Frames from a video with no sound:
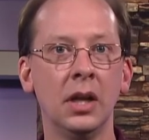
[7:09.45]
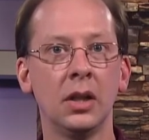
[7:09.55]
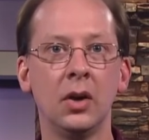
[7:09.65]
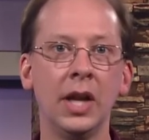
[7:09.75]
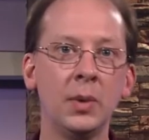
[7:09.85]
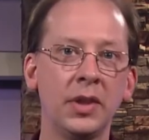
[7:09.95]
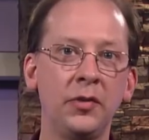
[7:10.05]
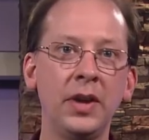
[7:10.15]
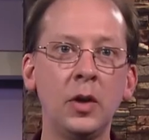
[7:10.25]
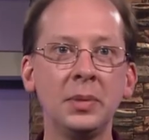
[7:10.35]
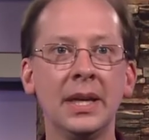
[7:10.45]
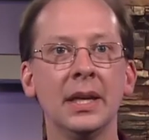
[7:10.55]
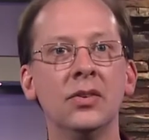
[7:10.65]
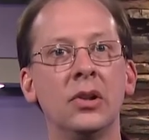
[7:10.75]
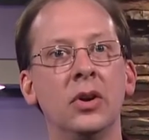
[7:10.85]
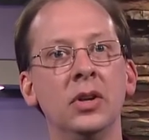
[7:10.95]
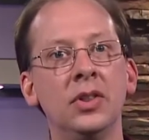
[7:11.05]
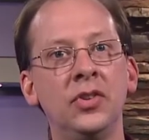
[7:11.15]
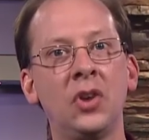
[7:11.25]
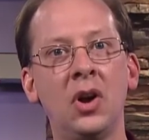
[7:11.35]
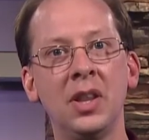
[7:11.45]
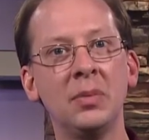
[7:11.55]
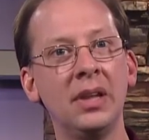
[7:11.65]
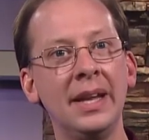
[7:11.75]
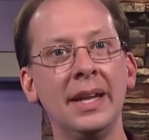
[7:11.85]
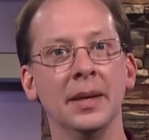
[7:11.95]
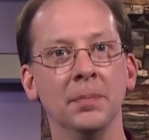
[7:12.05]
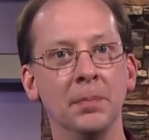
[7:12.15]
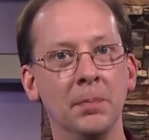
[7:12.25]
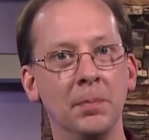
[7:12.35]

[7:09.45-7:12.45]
learning what the film kids learned at the start of the millennium.